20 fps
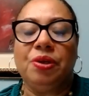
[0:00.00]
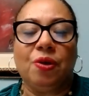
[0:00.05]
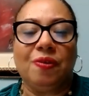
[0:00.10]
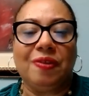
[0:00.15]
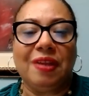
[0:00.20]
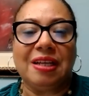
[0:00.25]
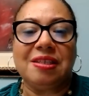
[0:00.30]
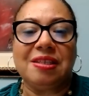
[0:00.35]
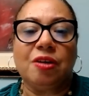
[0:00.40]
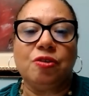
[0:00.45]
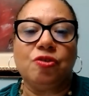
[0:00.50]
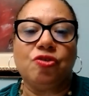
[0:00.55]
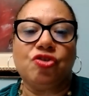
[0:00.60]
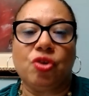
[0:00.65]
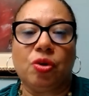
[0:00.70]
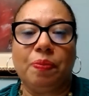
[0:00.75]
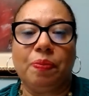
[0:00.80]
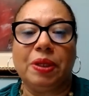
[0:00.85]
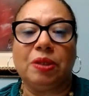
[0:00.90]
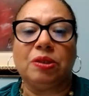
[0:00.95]
that's how you
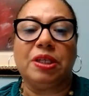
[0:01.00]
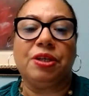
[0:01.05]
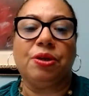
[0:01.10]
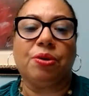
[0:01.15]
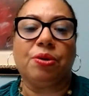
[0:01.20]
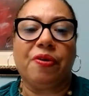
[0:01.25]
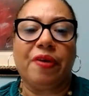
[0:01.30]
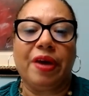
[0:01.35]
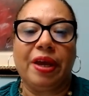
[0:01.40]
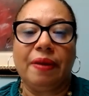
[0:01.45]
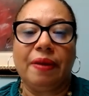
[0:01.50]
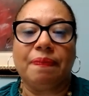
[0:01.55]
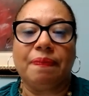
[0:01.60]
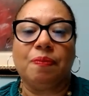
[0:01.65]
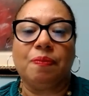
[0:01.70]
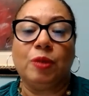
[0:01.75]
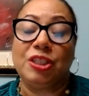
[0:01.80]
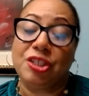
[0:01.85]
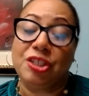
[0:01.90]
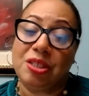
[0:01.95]
start building your credit,
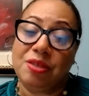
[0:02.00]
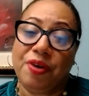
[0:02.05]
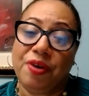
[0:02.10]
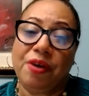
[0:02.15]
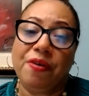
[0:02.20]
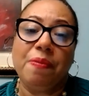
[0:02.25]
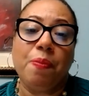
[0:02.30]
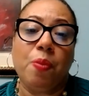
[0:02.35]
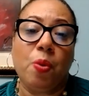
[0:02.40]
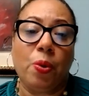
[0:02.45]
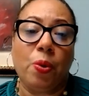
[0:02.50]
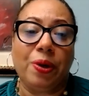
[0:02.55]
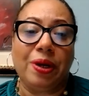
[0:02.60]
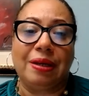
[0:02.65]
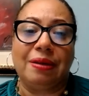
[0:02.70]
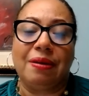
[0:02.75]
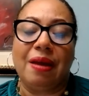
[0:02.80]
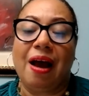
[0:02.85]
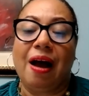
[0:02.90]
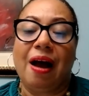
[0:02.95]
which is very
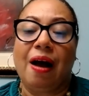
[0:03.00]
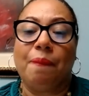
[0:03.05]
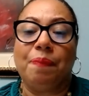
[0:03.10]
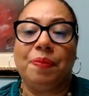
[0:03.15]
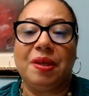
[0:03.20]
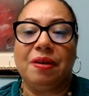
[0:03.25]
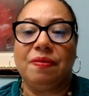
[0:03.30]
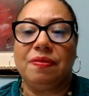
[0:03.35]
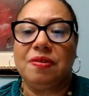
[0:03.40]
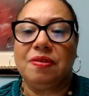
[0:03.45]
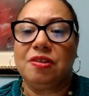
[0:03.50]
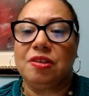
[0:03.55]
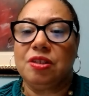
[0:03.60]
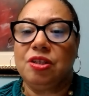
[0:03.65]
important. There's,